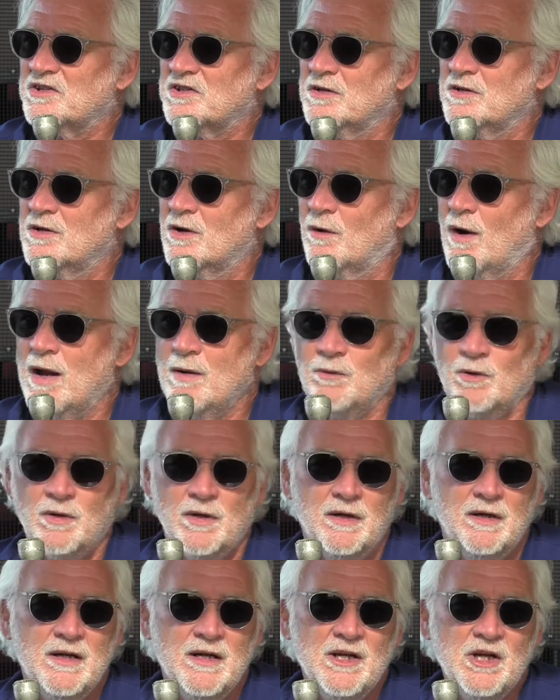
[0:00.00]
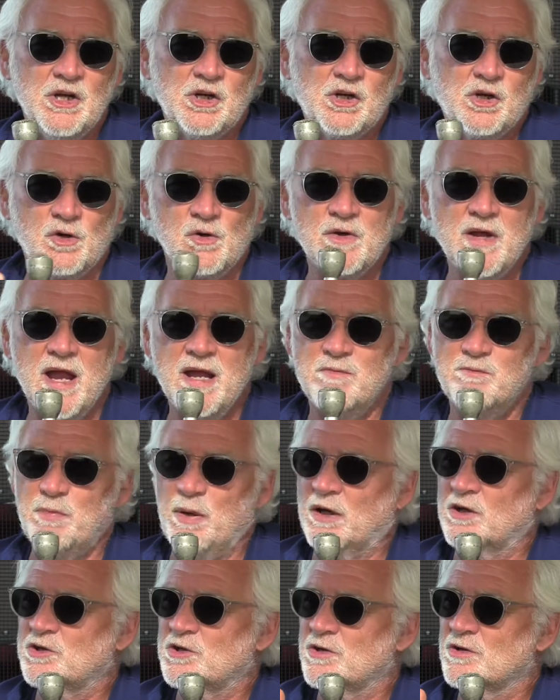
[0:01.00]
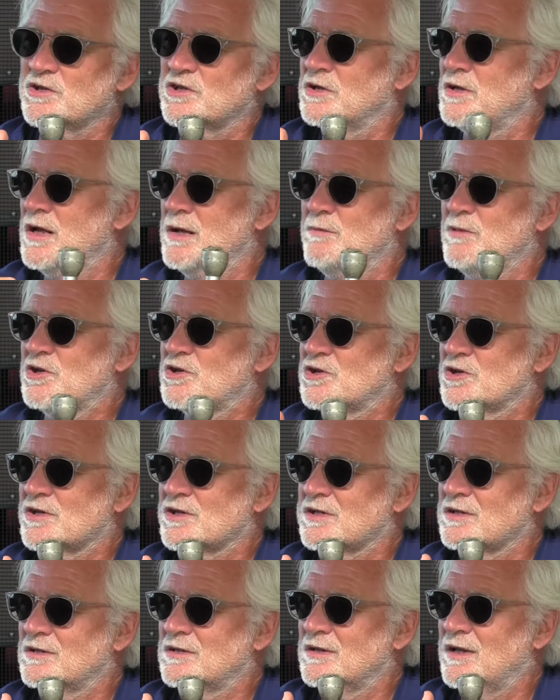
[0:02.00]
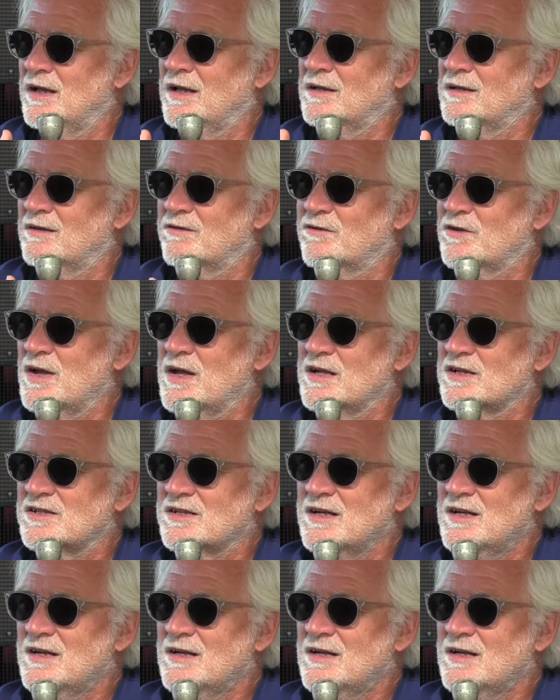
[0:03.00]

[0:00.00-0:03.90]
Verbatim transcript: is that mm-hmm. you're able to create pictures and images and, and things